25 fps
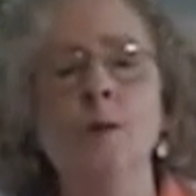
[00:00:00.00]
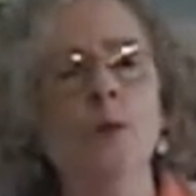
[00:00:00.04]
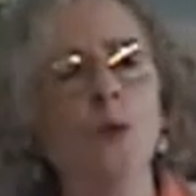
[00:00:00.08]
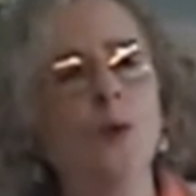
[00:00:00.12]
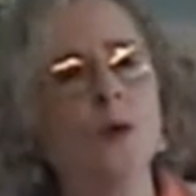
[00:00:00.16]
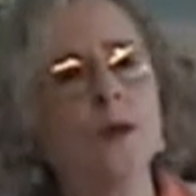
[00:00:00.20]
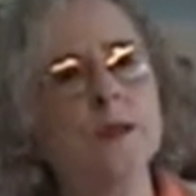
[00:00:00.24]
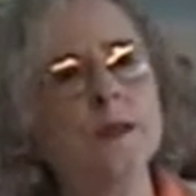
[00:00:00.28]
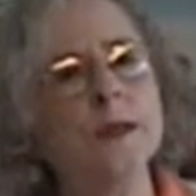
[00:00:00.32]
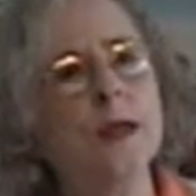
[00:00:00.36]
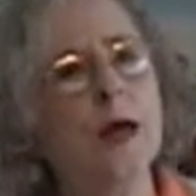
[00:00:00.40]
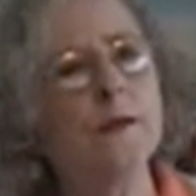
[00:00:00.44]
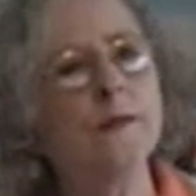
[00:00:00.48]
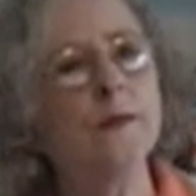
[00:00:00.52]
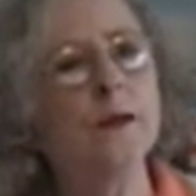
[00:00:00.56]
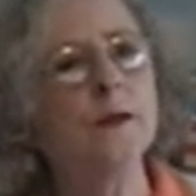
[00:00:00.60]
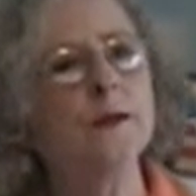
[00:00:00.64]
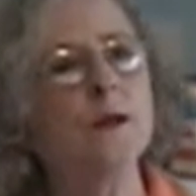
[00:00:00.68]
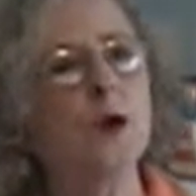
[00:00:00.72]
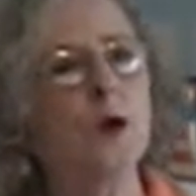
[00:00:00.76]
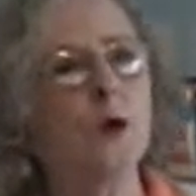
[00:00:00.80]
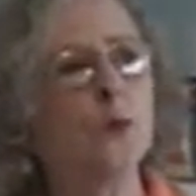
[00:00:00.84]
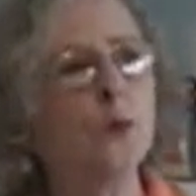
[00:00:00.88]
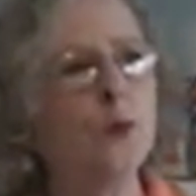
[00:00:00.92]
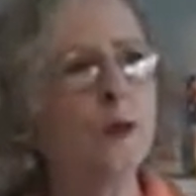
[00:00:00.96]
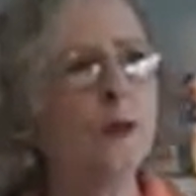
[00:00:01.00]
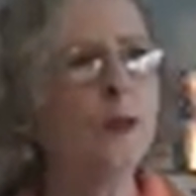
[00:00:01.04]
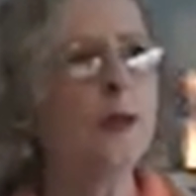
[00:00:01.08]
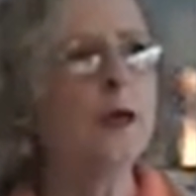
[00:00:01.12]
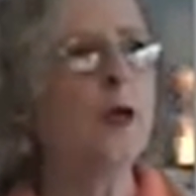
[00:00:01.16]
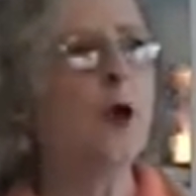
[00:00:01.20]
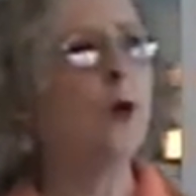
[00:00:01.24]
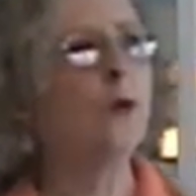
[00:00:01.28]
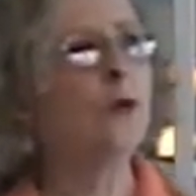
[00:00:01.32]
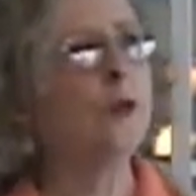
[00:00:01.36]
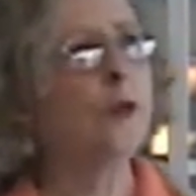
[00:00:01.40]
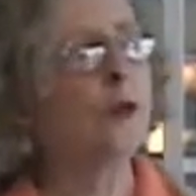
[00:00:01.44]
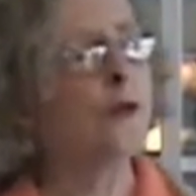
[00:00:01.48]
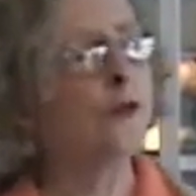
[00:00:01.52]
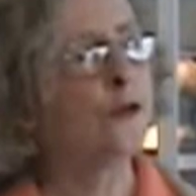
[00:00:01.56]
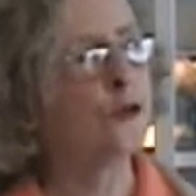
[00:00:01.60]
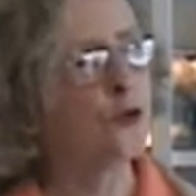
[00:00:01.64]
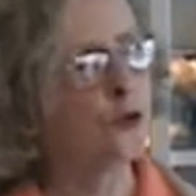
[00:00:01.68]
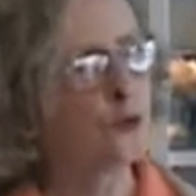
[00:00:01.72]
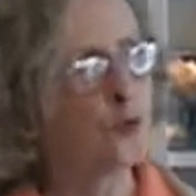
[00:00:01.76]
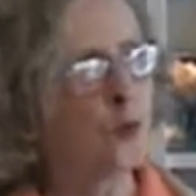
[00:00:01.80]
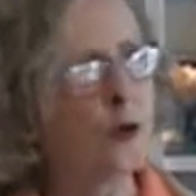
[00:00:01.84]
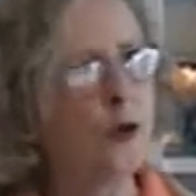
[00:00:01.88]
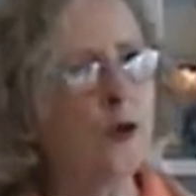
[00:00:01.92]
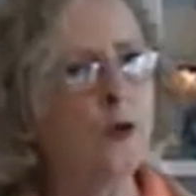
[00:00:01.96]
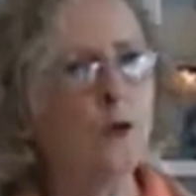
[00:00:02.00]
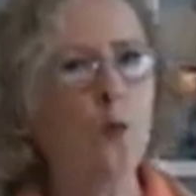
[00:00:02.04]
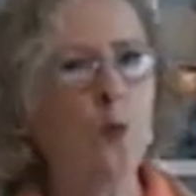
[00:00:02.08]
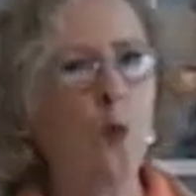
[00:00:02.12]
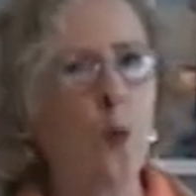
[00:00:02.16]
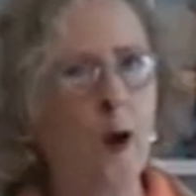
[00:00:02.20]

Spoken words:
points out that there are really only 3